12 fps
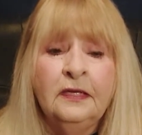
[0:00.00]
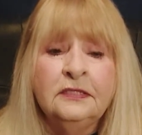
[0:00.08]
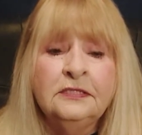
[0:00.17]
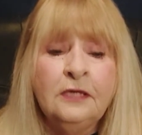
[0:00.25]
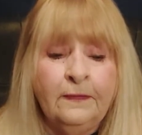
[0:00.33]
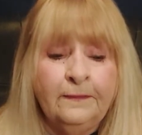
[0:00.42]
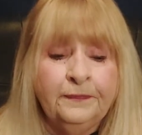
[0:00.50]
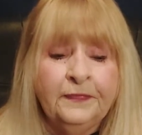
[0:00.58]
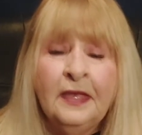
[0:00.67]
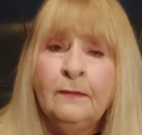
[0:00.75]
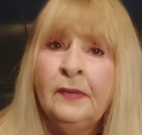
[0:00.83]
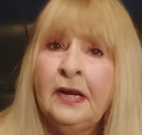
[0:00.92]
So,
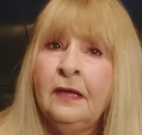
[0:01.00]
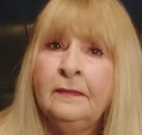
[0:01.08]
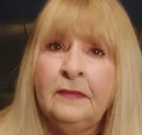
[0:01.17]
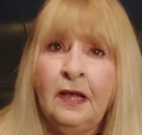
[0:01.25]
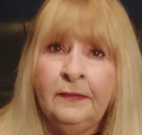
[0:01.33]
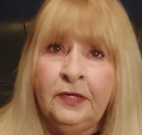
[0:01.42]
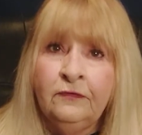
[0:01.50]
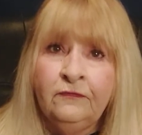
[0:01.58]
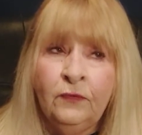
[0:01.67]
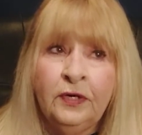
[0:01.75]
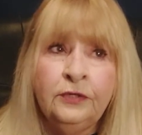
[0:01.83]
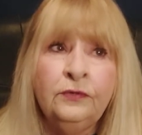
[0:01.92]
but I'm here
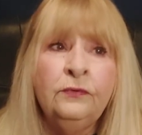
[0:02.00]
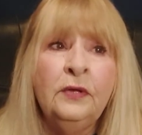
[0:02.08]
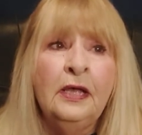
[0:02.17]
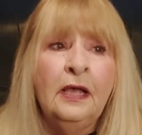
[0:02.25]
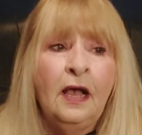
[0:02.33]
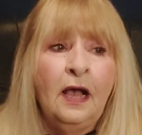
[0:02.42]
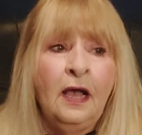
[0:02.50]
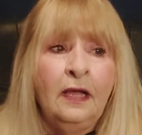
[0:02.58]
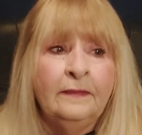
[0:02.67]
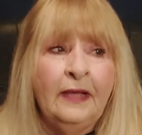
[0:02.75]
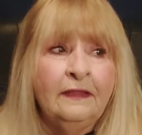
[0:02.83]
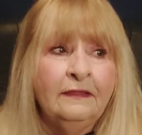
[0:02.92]
for you.
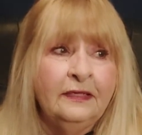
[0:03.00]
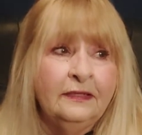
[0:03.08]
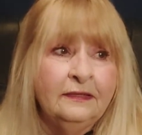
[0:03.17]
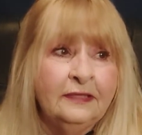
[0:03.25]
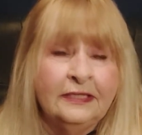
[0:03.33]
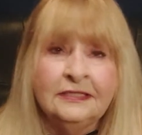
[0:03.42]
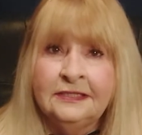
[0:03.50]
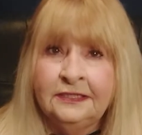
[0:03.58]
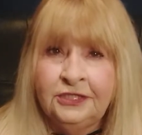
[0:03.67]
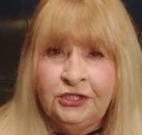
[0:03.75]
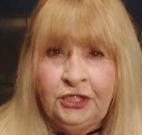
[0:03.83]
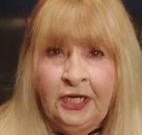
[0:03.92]
I think things
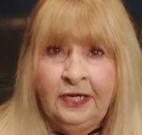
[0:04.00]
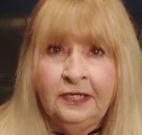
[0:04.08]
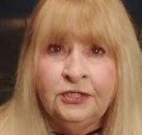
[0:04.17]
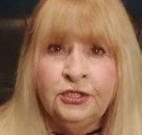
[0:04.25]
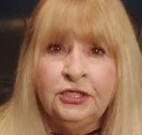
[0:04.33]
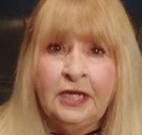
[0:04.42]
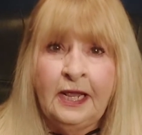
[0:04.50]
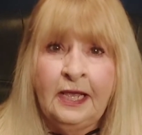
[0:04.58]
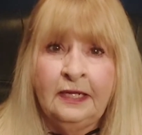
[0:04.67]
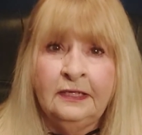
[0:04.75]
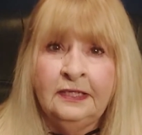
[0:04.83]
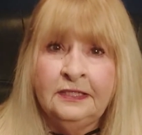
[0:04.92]
need to change
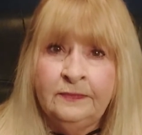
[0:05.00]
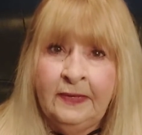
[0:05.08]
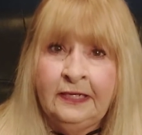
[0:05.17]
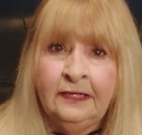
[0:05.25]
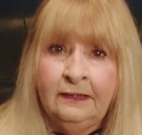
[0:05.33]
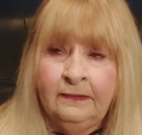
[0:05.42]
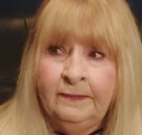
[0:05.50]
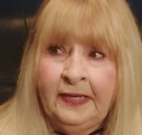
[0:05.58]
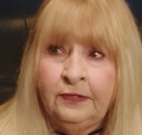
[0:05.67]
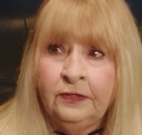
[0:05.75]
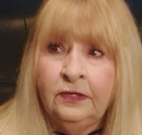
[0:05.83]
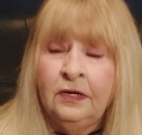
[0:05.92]
and need to make it
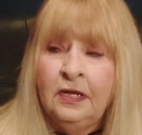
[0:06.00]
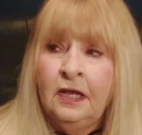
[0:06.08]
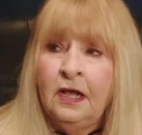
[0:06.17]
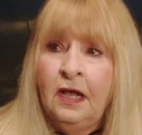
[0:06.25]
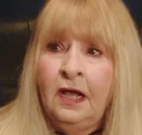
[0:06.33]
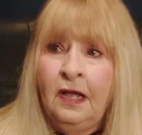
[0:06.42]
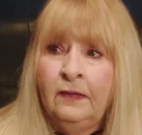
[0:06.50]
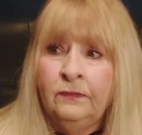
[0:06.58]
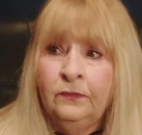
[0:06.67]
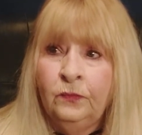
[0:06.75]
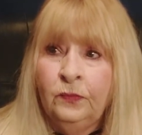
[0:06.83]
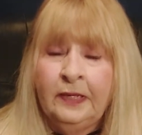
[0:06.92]
better.
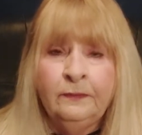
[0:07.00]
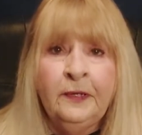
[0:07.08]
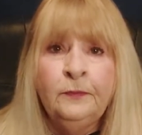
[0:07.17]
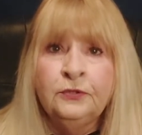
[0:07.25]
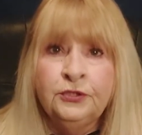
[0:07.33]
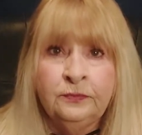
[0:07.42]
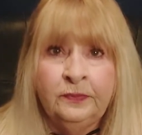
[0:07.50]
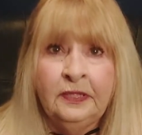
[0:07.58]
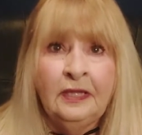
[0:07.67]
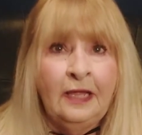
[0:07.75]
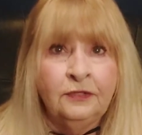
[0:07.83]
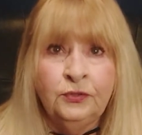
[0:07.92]
And people should be
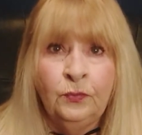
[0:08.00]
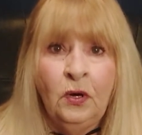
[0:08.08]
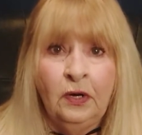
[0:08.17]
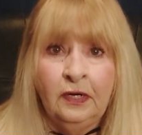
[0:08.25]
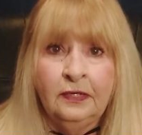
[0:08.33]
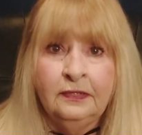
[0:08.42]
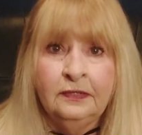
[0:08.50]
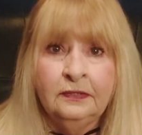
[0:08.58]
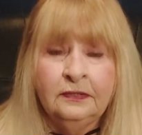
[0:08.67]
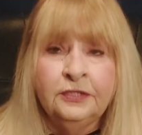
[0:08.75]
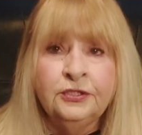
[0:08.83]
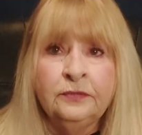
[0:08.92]
allowed to work.
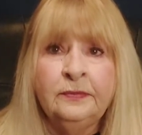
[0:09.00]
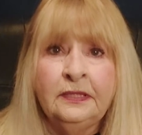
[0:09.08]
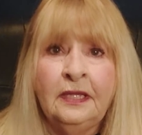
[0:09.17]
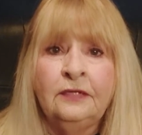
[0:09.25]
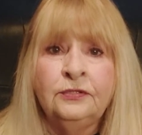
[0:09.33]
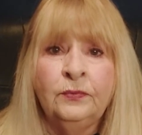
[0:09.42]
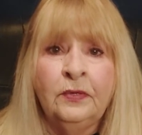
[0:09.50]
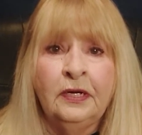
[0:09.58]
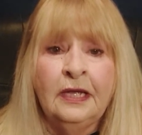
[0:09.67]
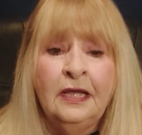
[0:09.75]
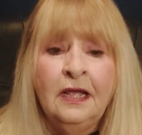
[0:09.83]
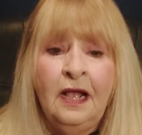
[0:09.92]
They should be allowed to
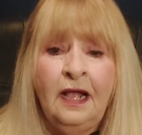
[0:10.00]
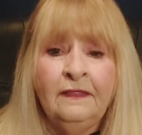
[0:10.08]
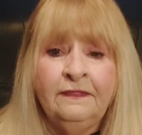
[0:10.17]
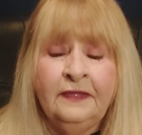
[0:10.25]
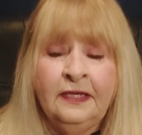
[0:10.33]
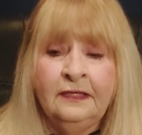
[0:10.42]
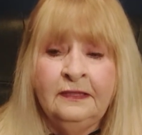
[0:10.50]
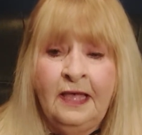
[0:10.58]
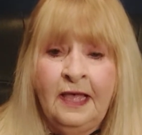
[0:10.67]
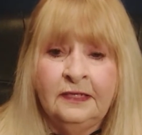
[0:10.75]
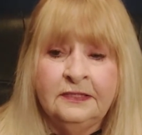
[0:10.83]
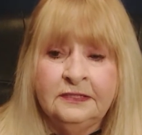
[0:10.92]
work. I think
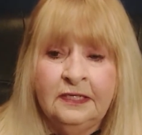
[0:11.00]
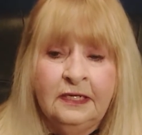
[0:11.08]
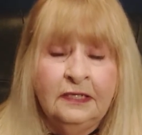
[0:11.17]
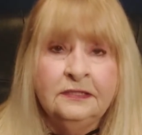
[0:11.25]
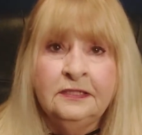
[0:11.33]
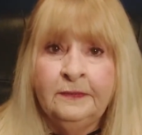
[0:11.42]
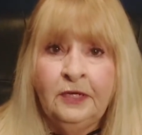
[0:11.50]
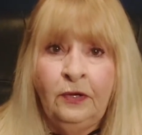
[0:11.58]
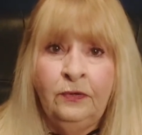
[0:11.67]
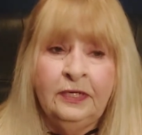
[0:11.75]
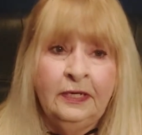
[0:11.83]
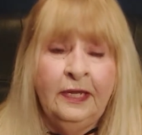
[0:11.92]
that zip
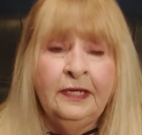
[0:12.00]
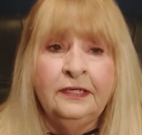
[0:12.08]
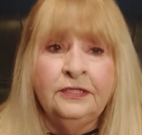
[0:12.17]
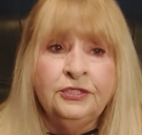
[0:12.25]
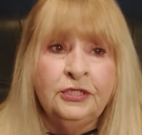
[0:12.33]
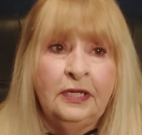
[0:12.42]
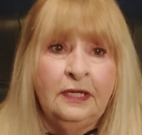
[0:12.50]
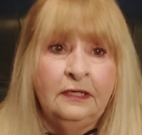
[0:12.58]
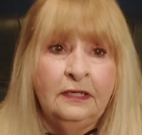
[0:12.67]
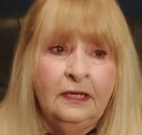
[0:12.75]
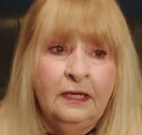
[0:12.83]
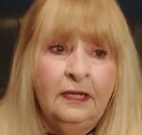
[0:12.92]
code and age
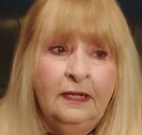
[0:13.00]
and